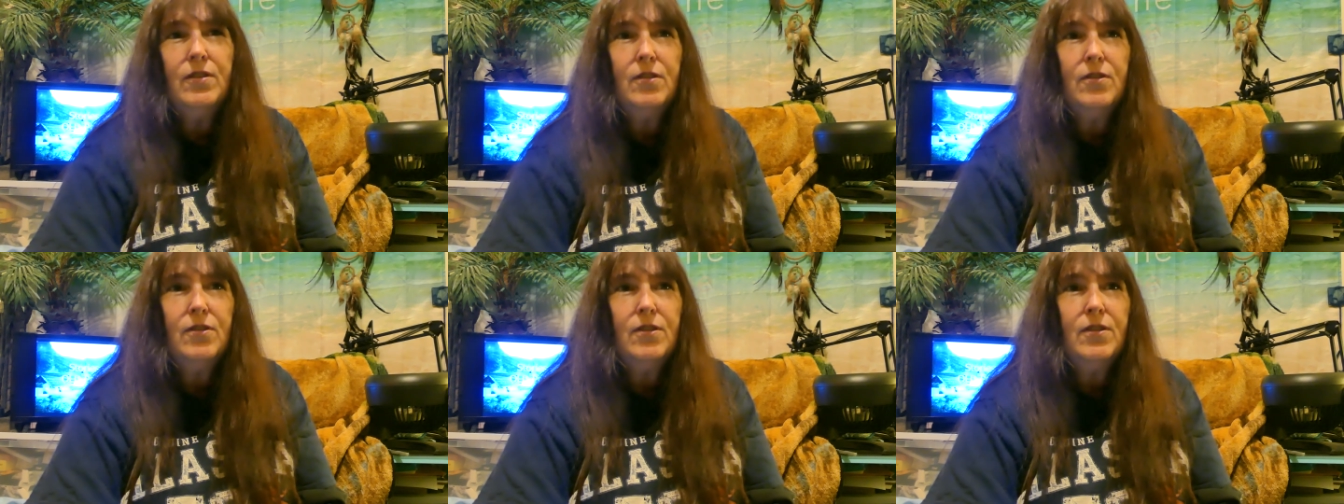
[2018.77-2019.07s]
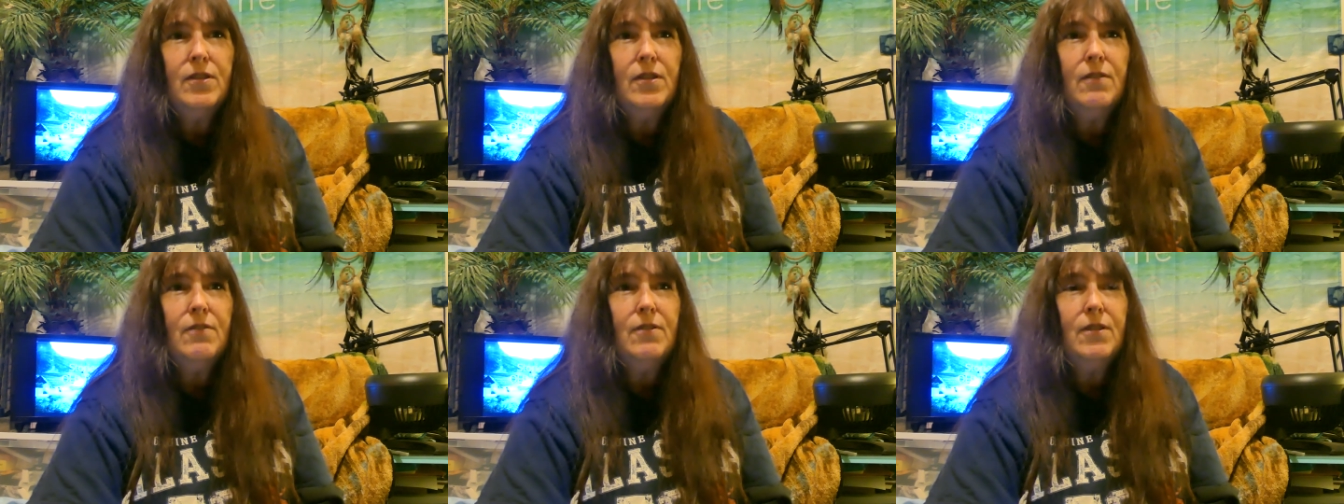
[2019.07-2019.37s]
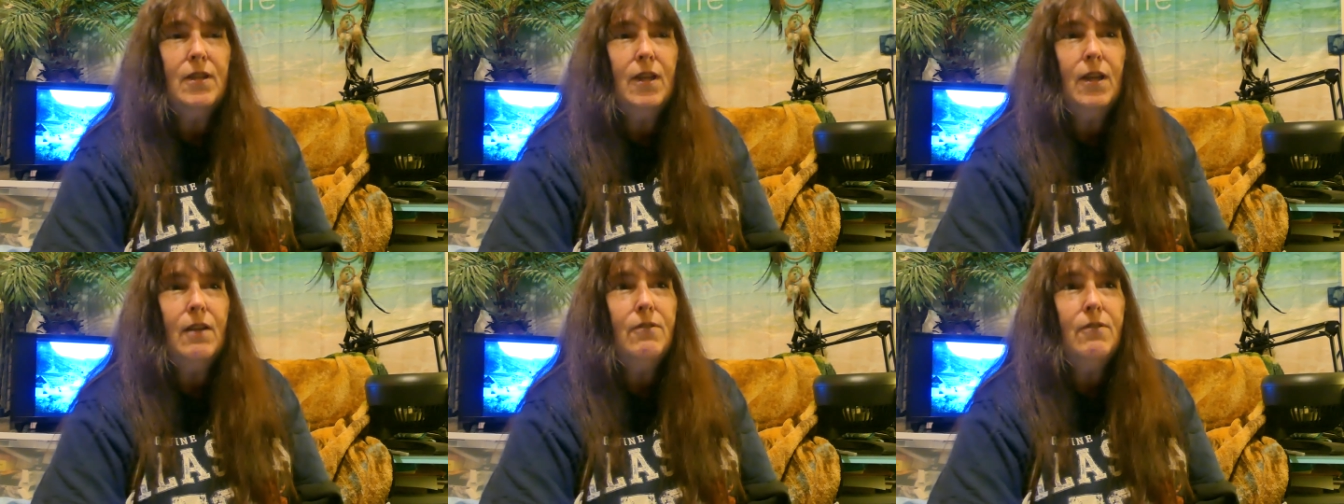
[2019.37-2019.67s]
There's a
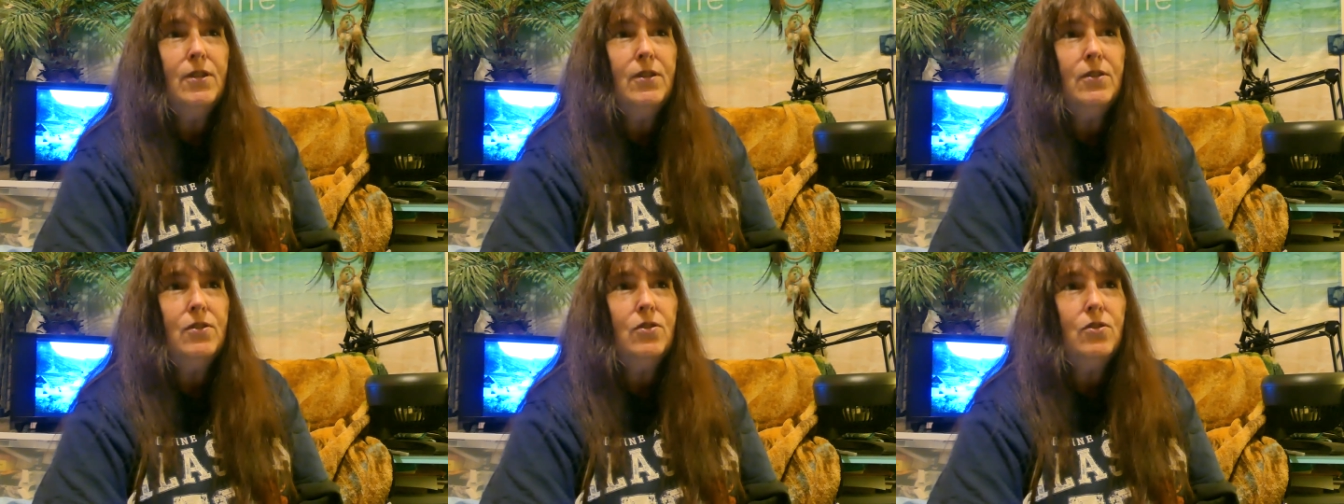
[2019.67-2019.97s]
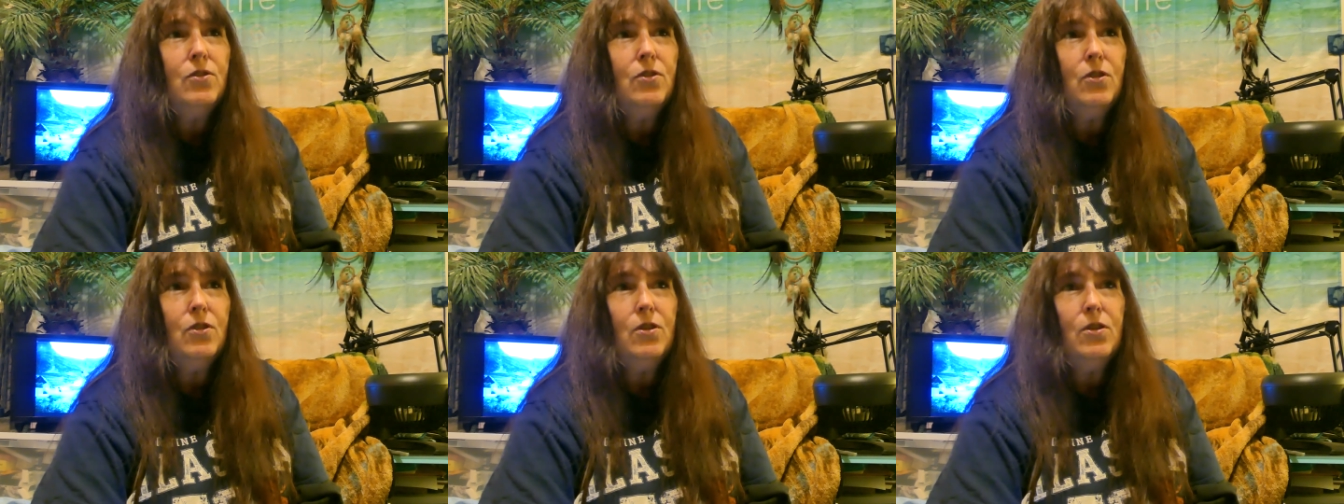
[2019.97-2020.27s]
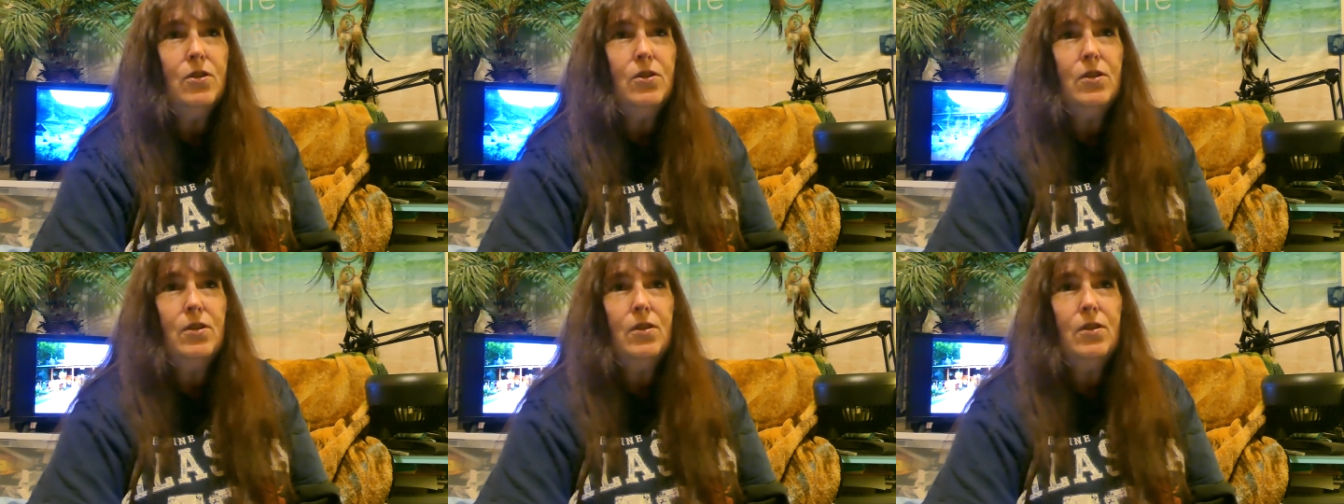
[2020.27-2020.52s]
Seventh-day Adventist church,